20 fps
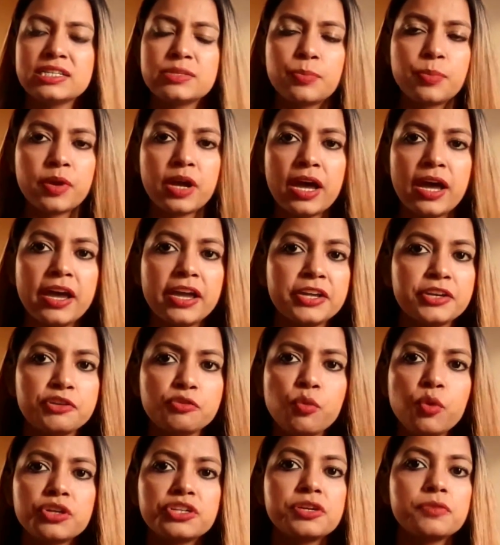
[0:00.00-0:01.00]
Sprite,
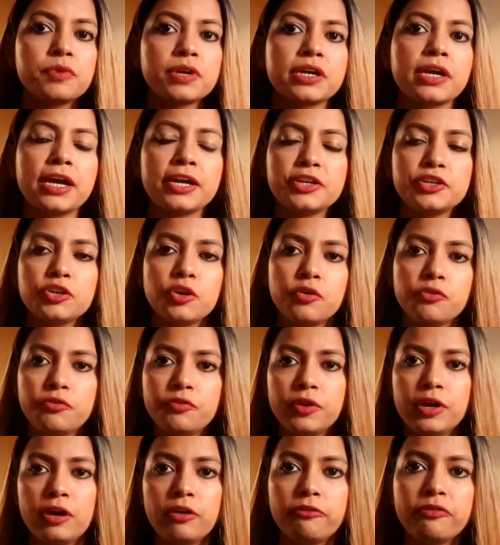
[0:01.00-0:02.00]
whatever kind
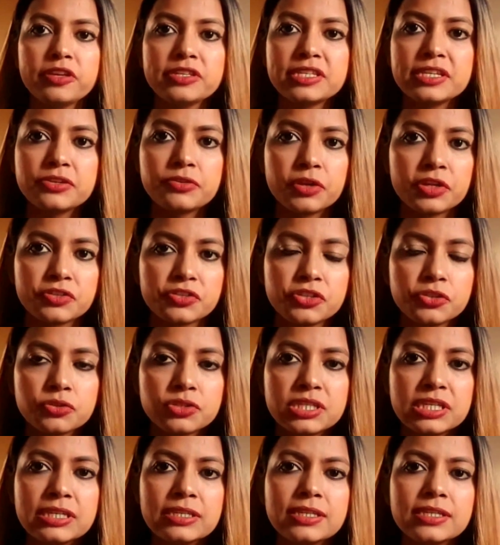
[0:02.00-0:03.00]
of fizzy drinks you
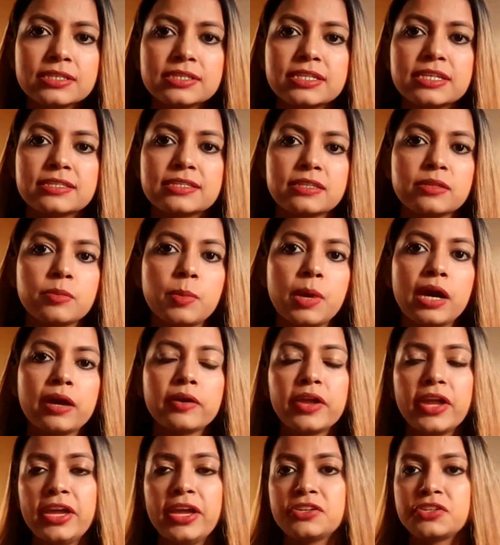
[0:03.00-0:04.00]
see these days in the
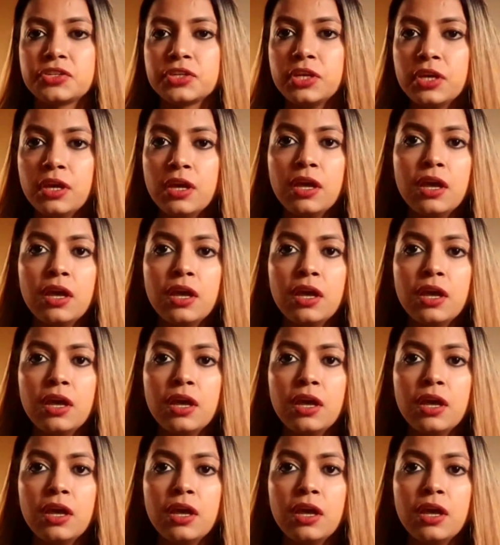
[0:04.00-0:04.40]
market,